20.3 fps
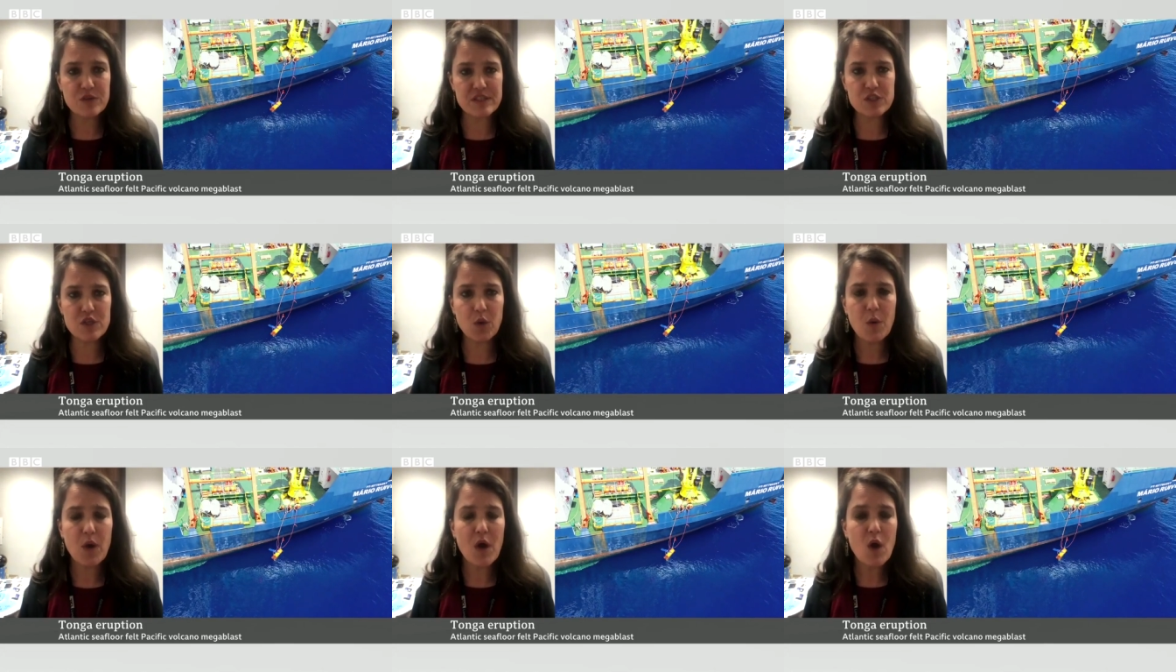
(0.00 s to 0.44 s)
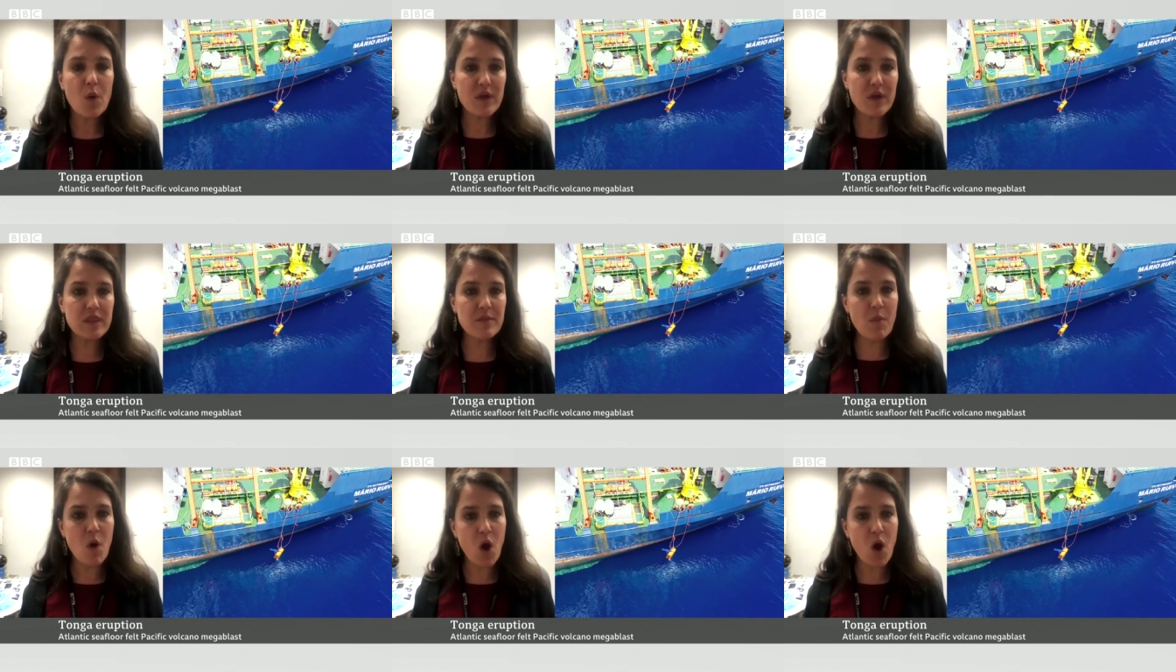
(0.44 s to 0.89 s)
So with
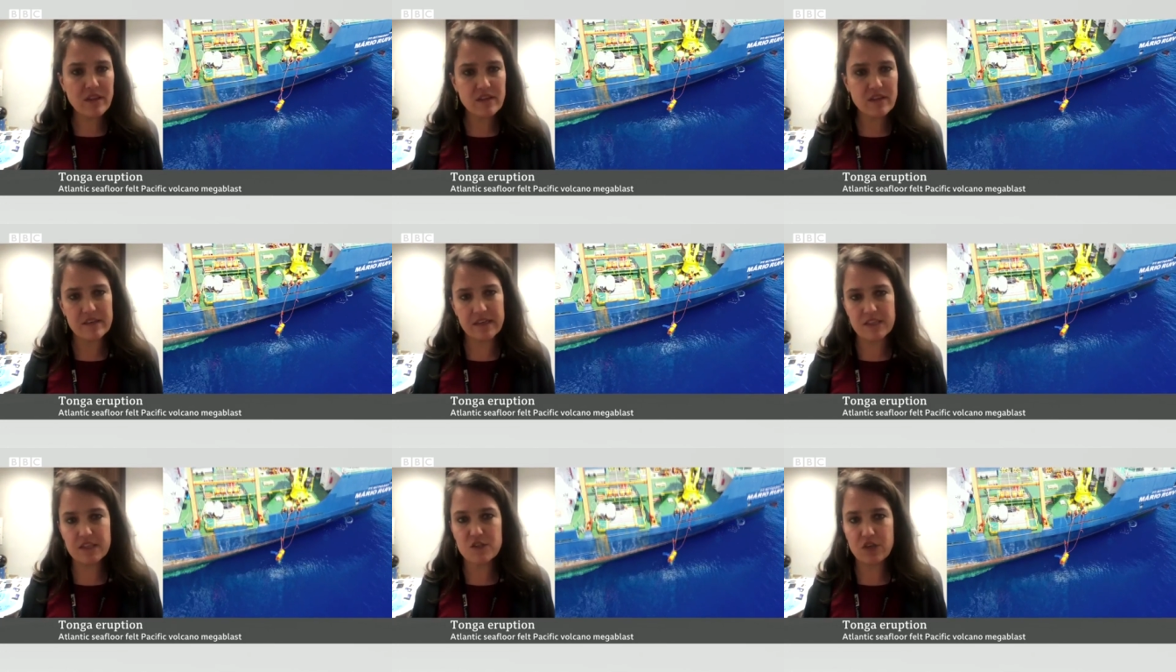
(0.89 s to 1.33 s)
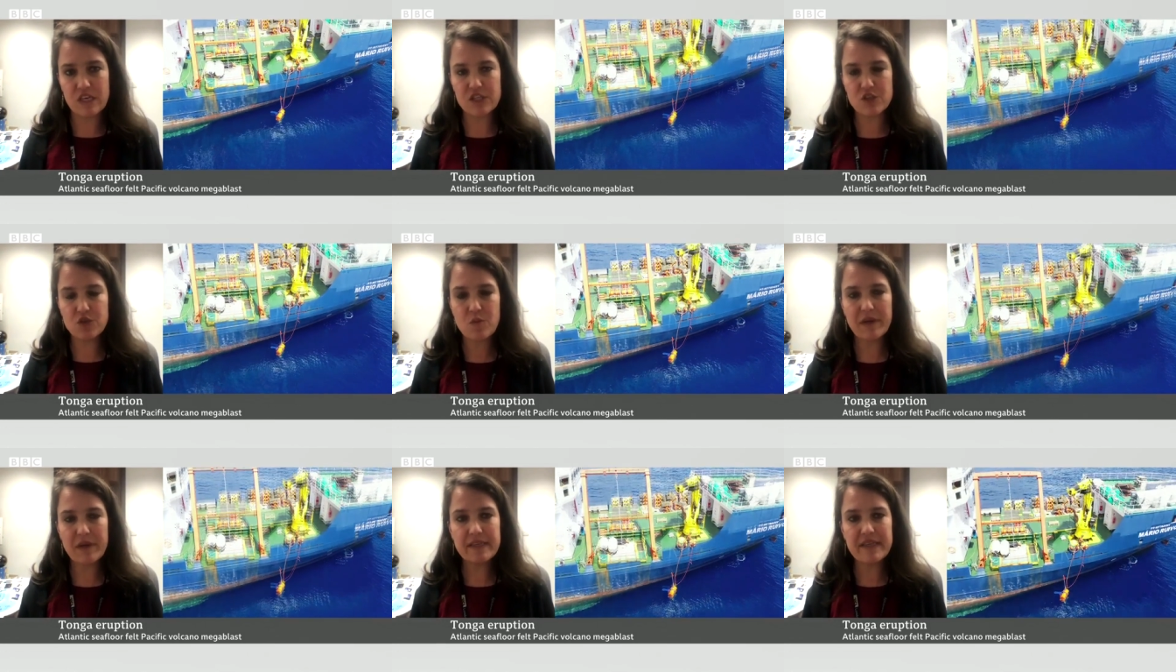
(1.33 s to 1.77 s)
modern in
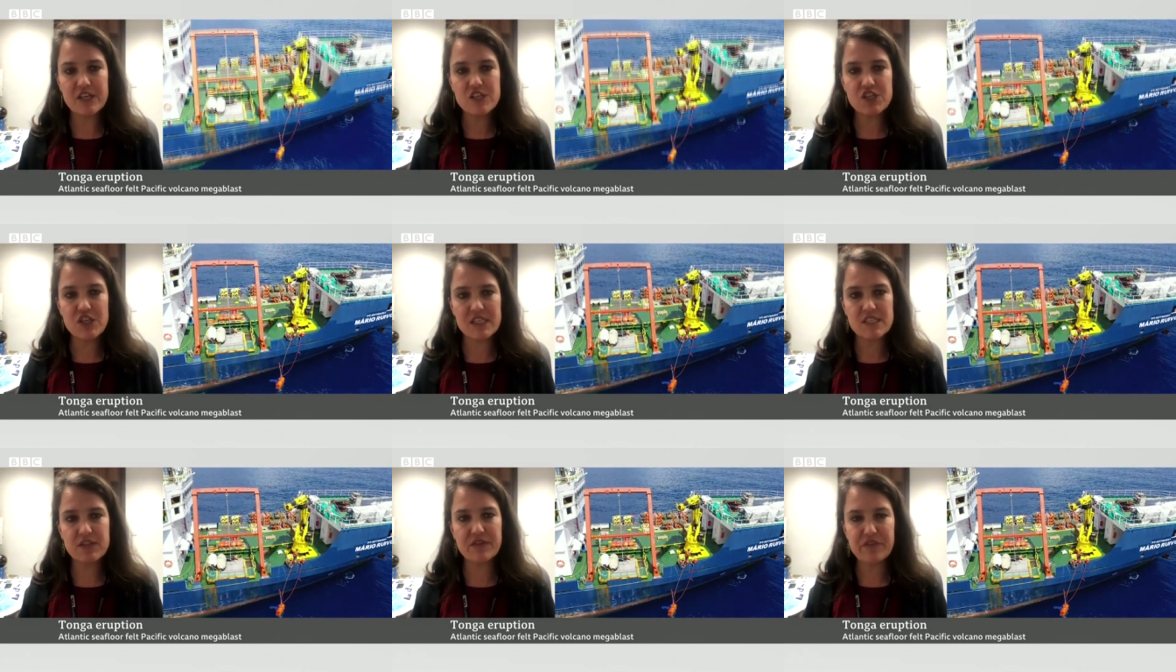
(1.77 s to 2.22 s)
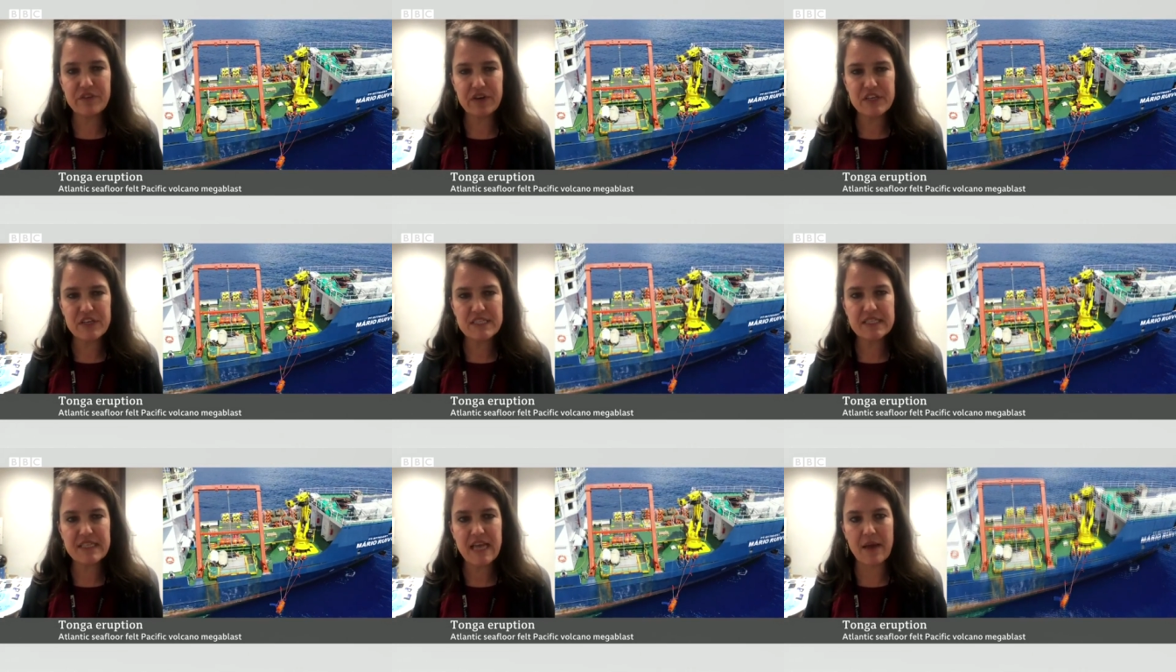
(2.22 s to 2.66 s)
instrumentation is the
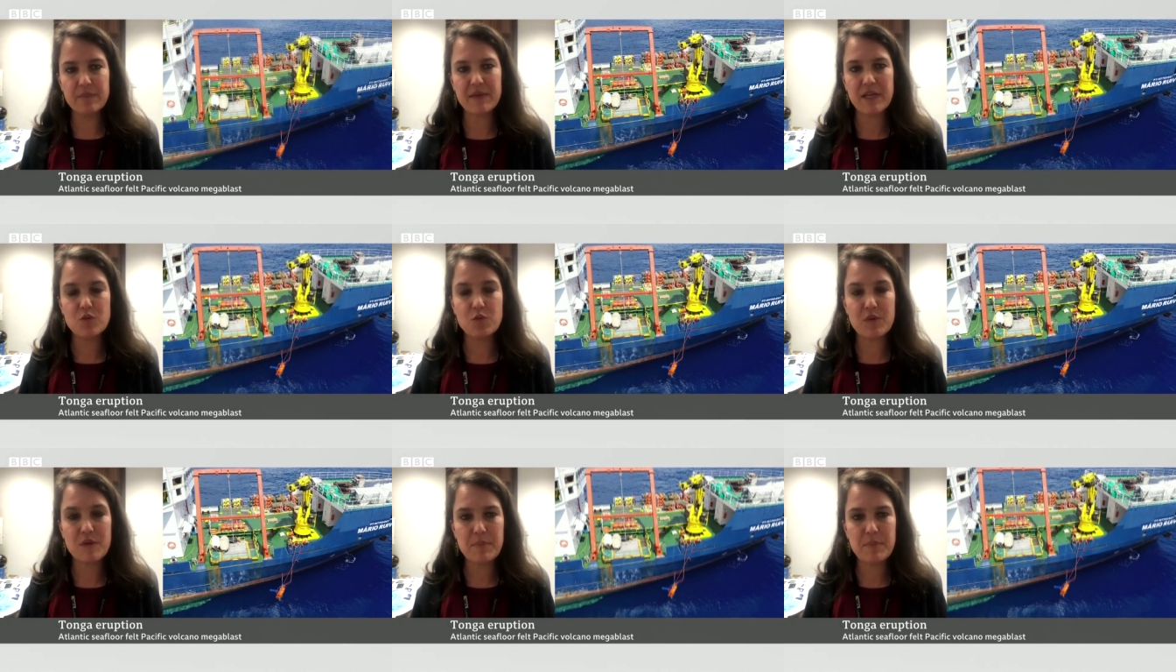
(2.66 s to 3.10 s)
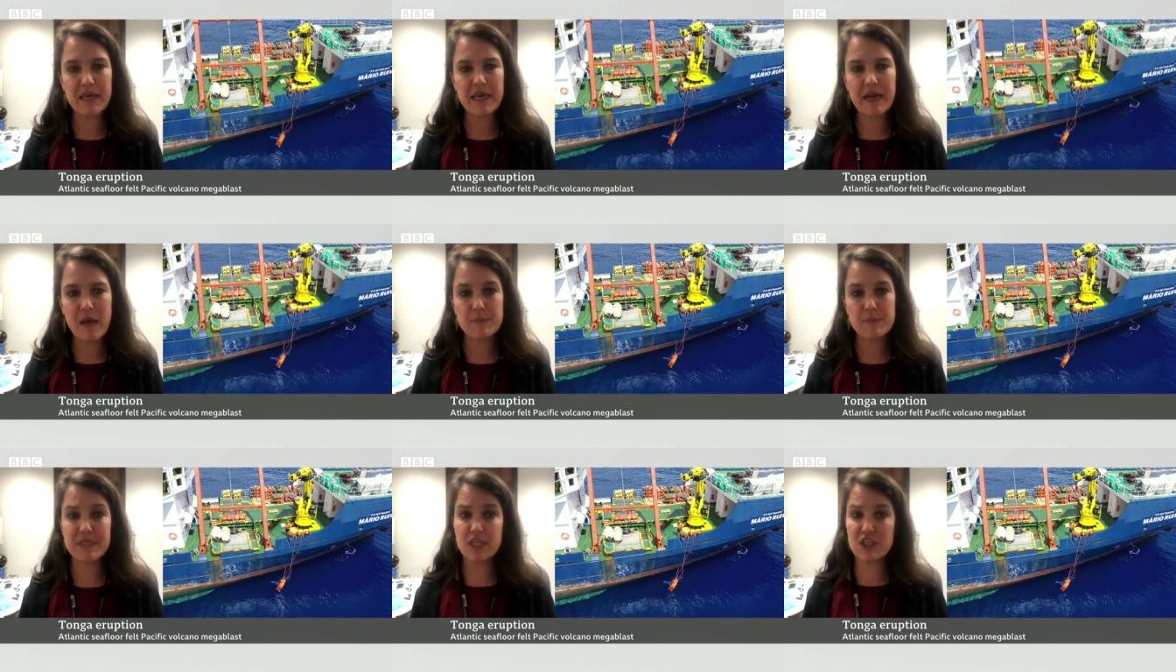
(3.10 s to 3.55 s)
first time that we pick
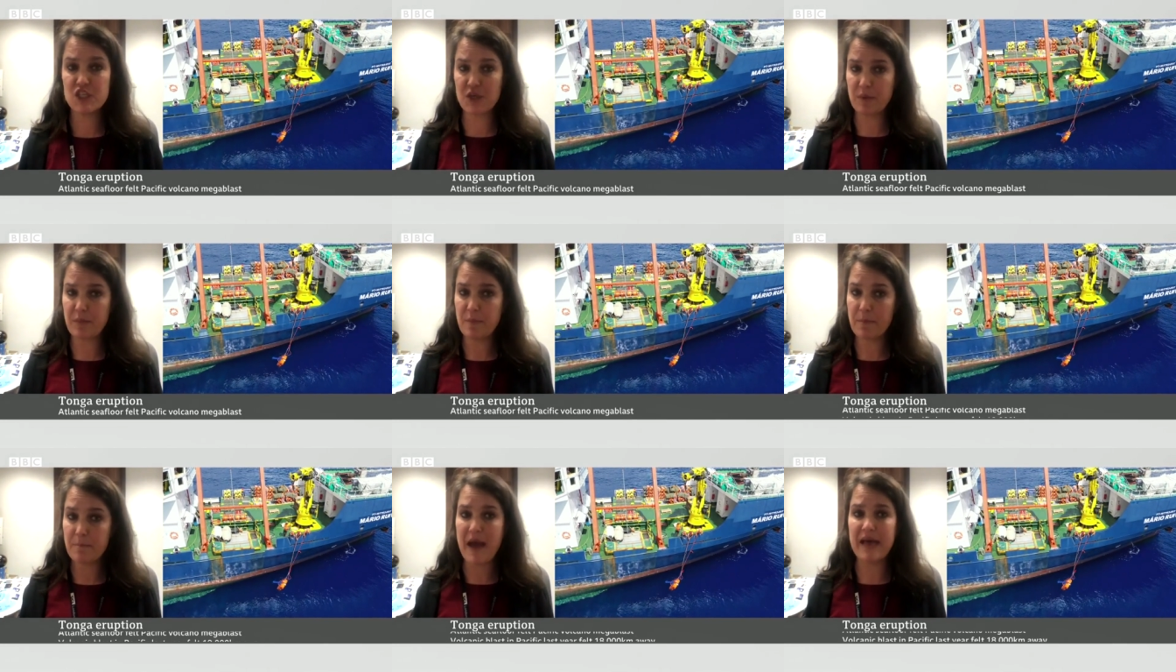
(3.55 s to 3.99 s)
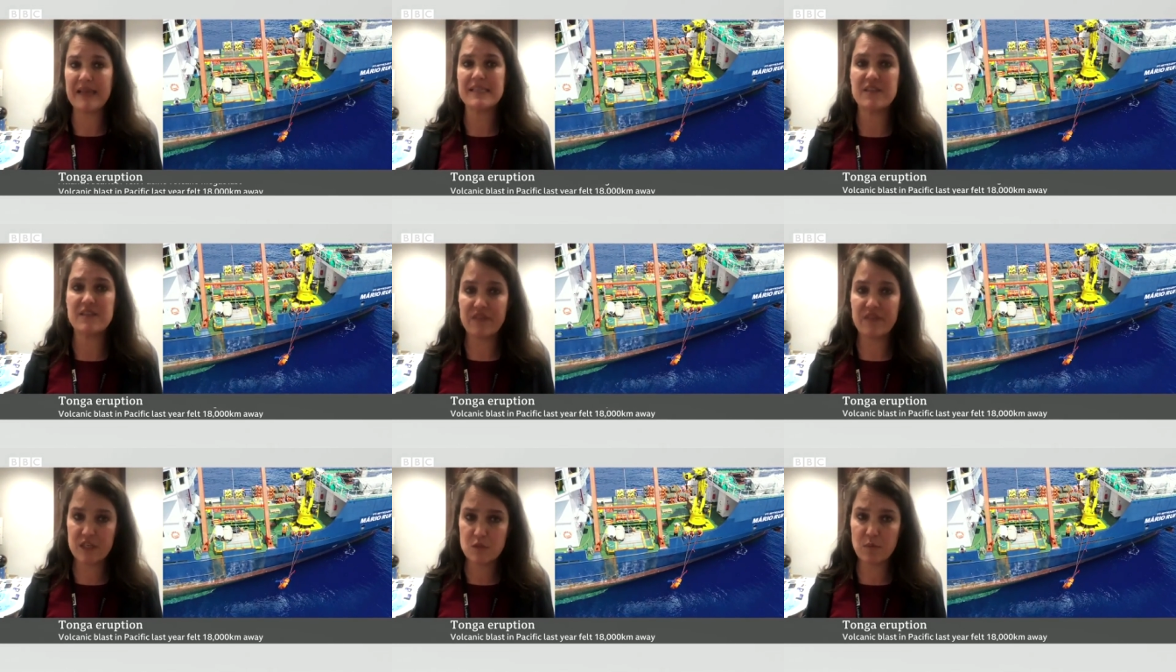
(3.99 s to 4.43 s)
up such a
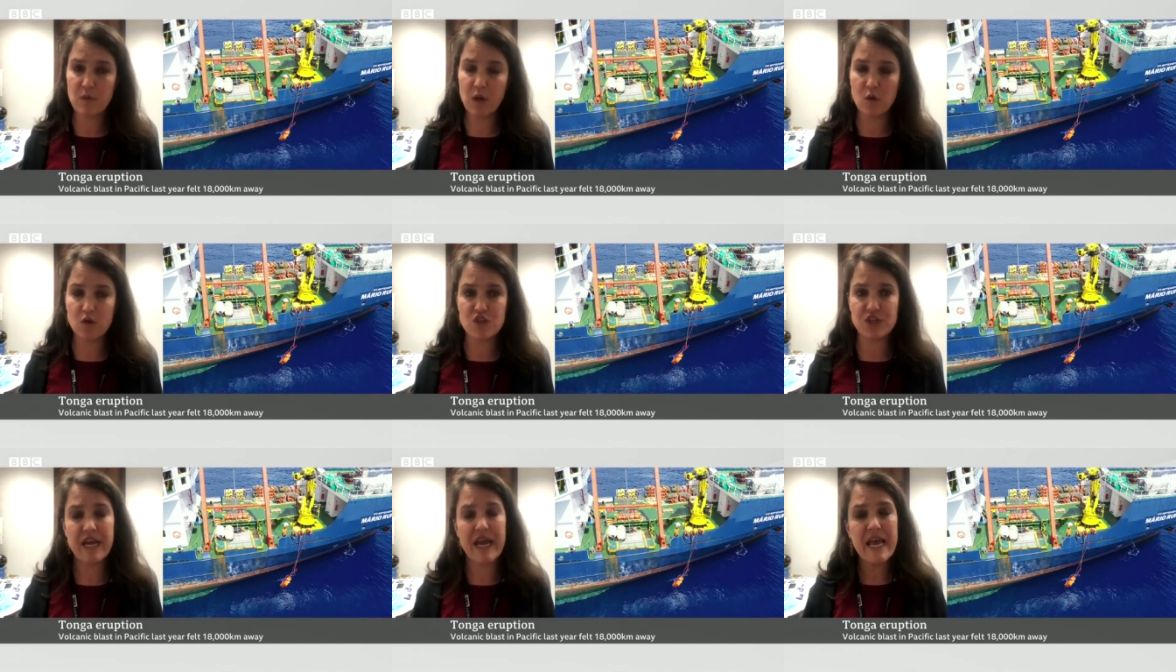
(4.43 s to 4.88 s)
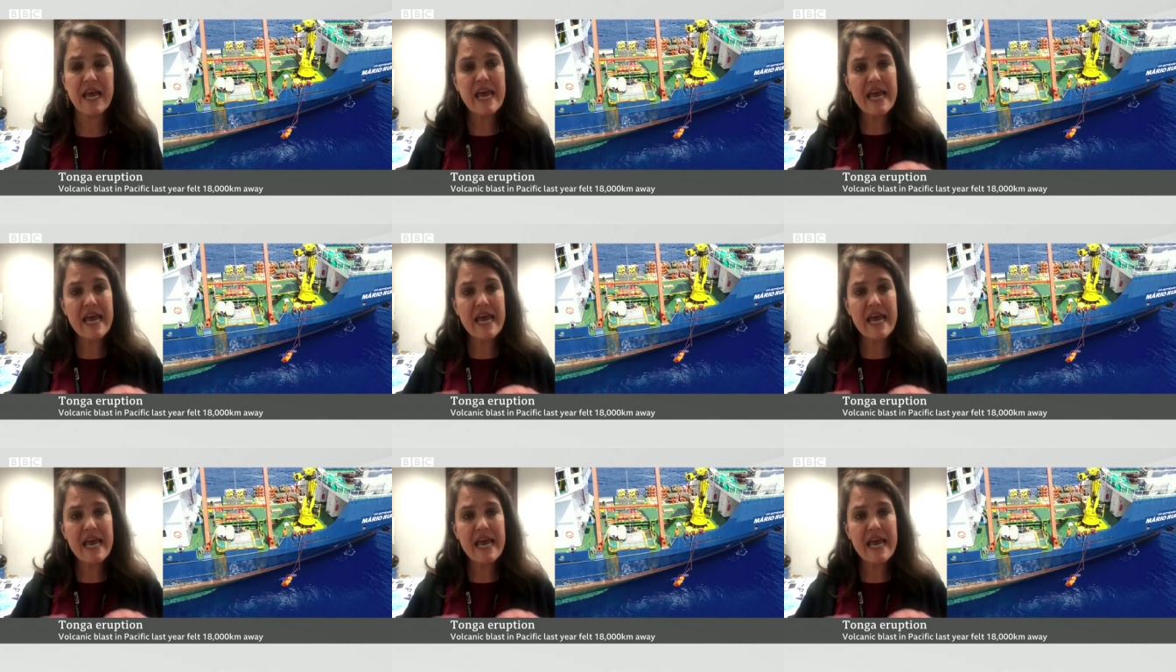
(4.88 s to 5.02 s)
massive explosion.